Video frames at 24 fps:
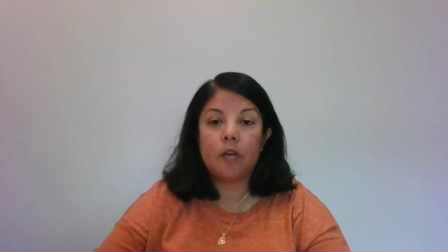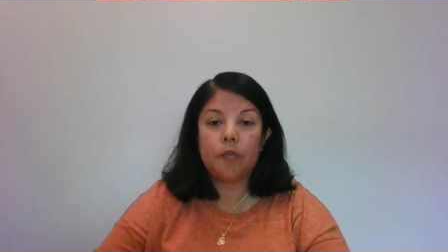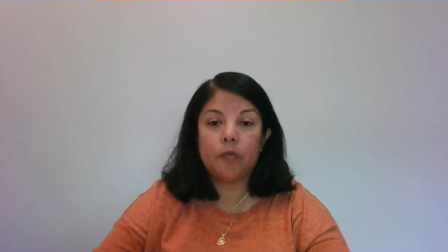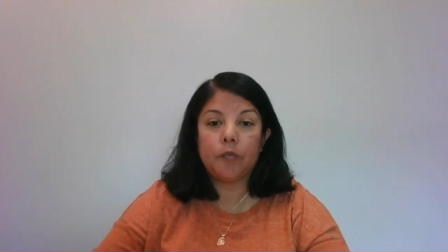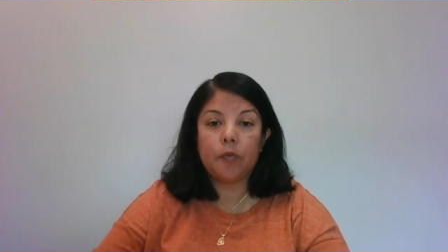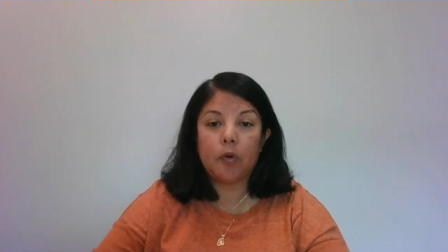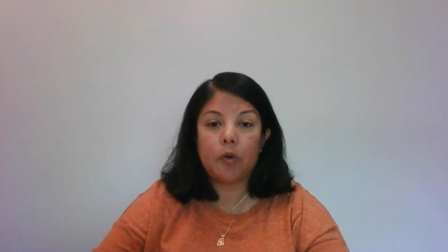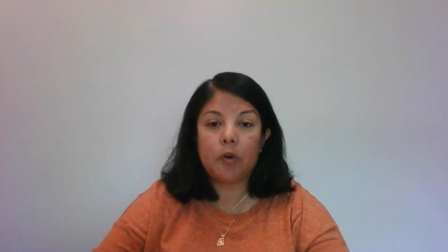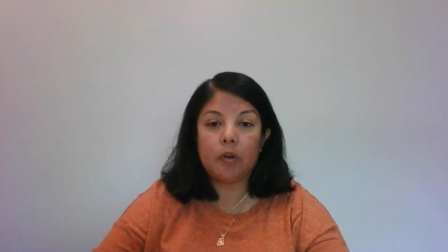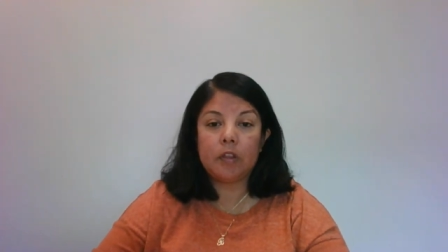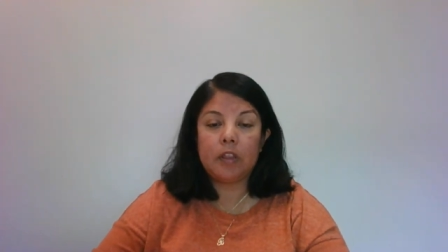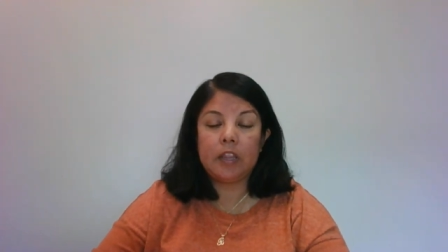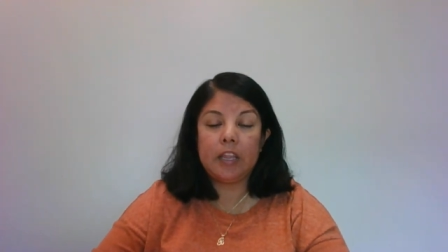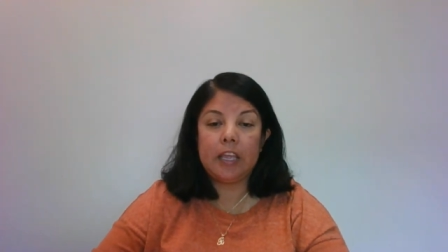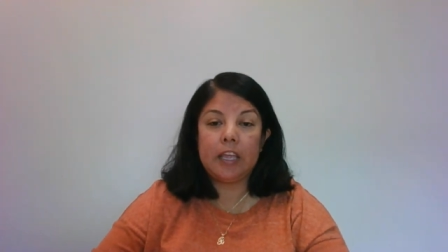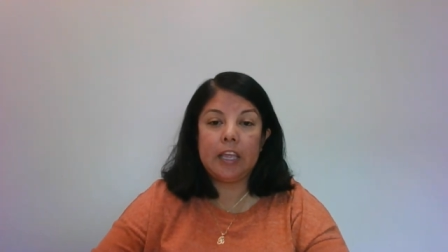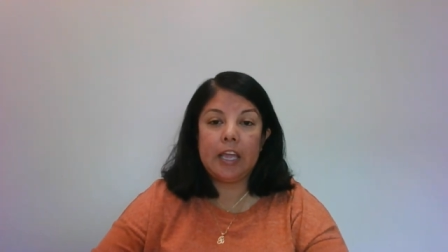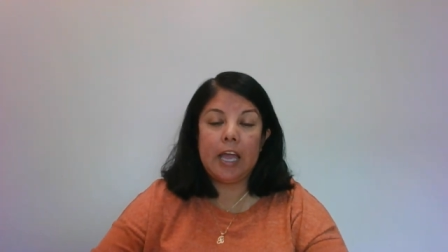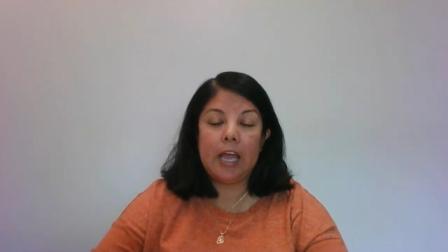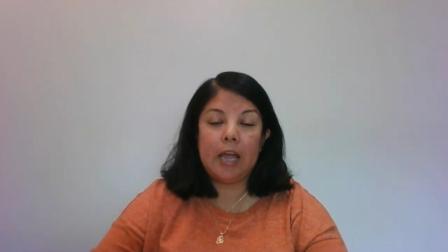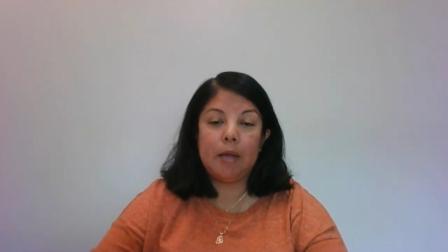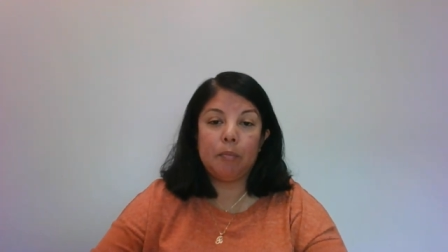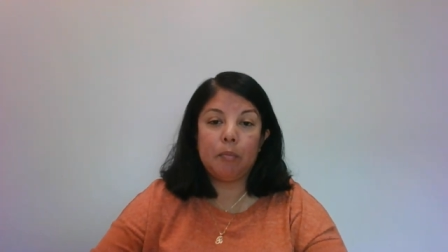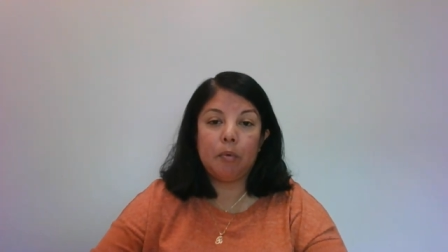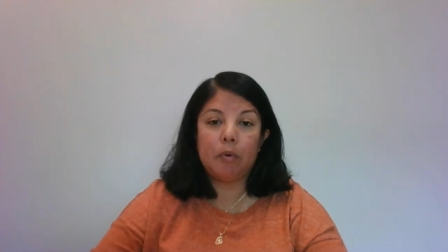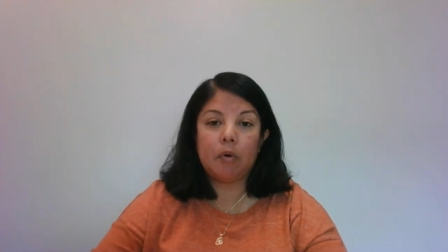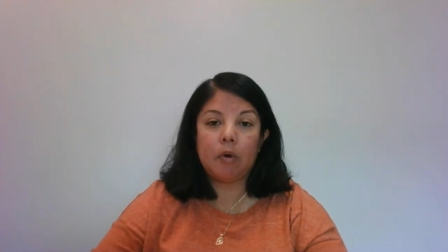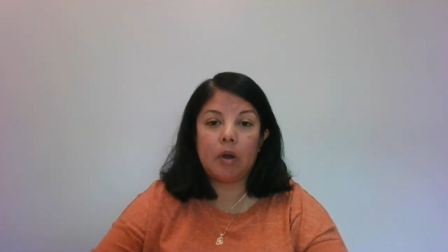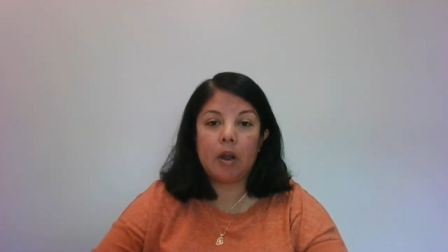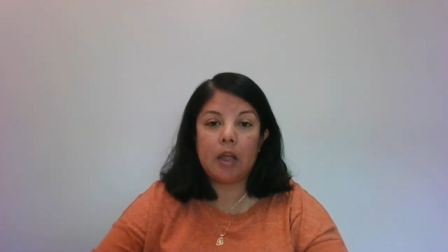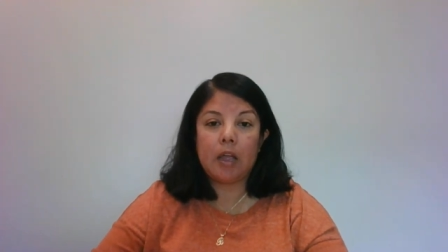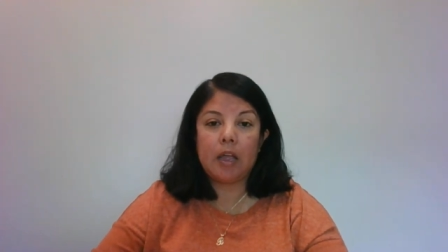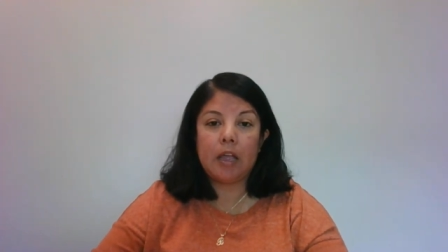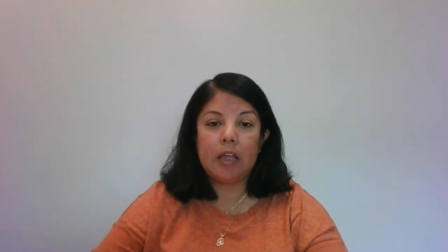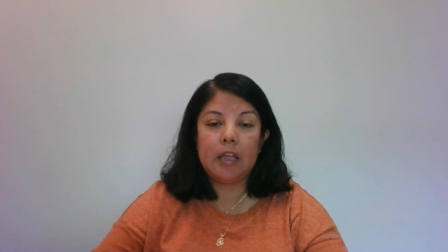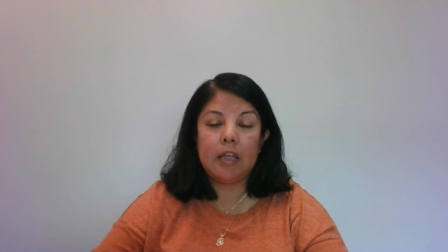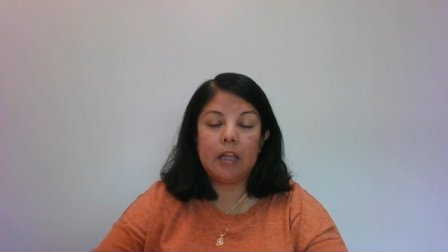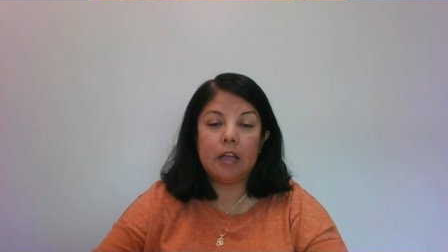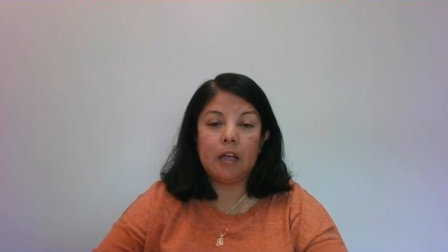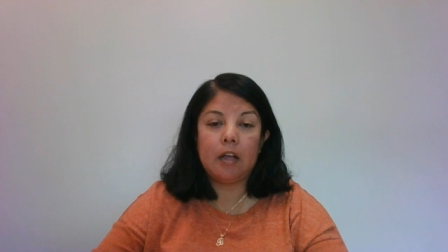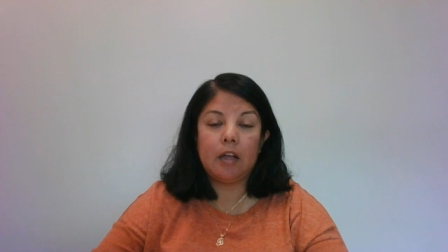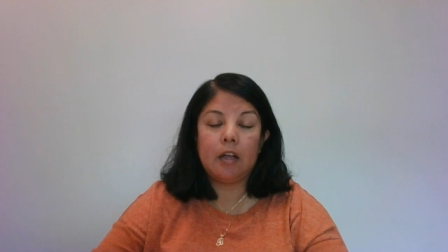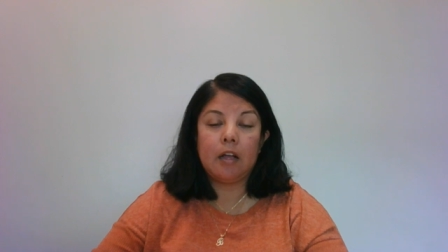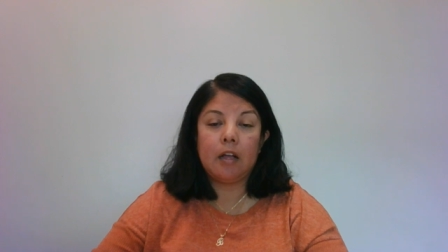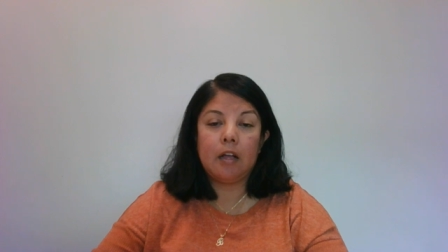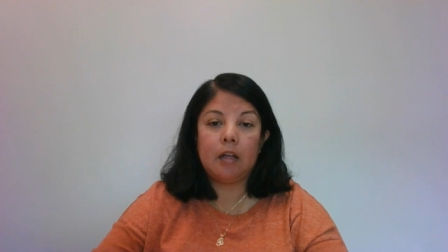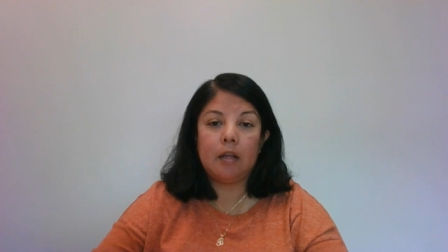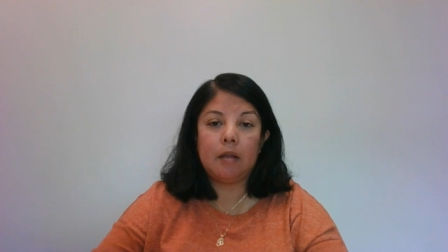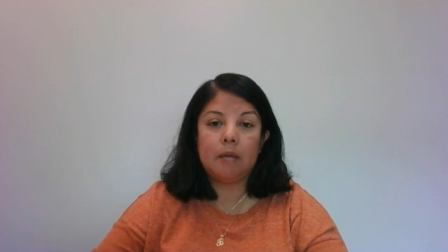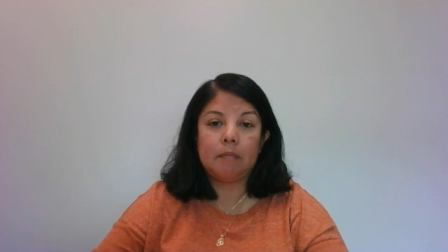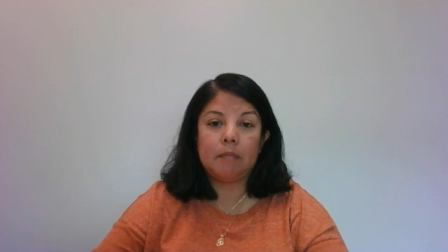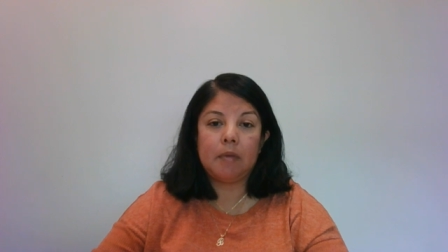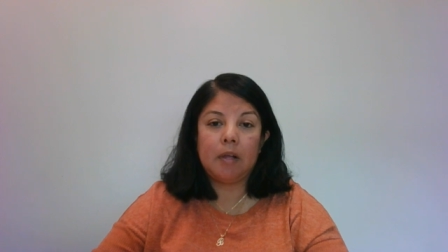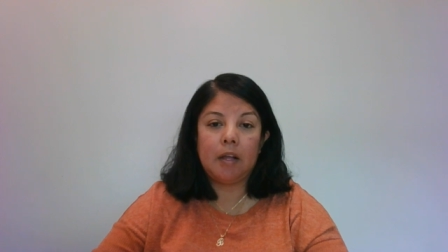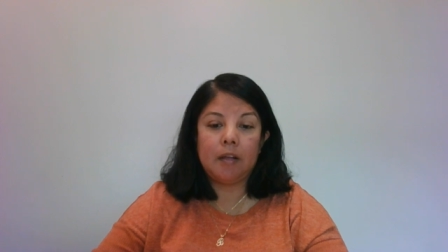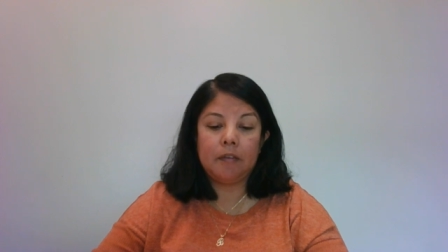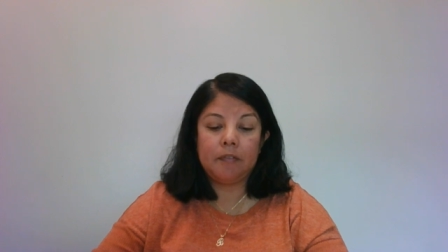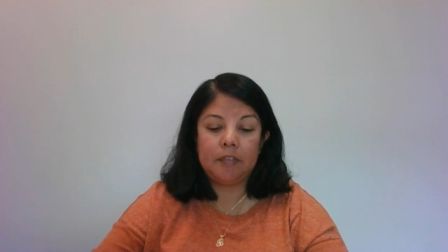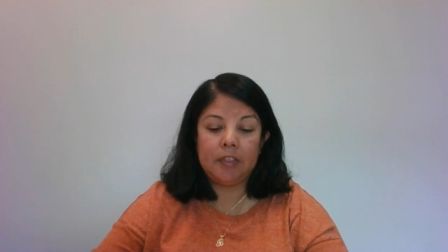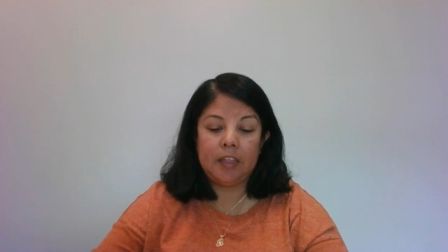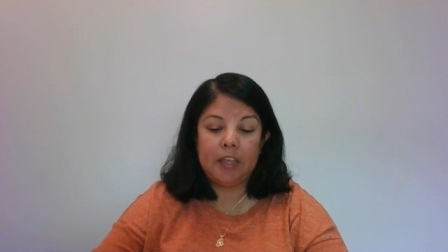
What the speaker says: For the MRI of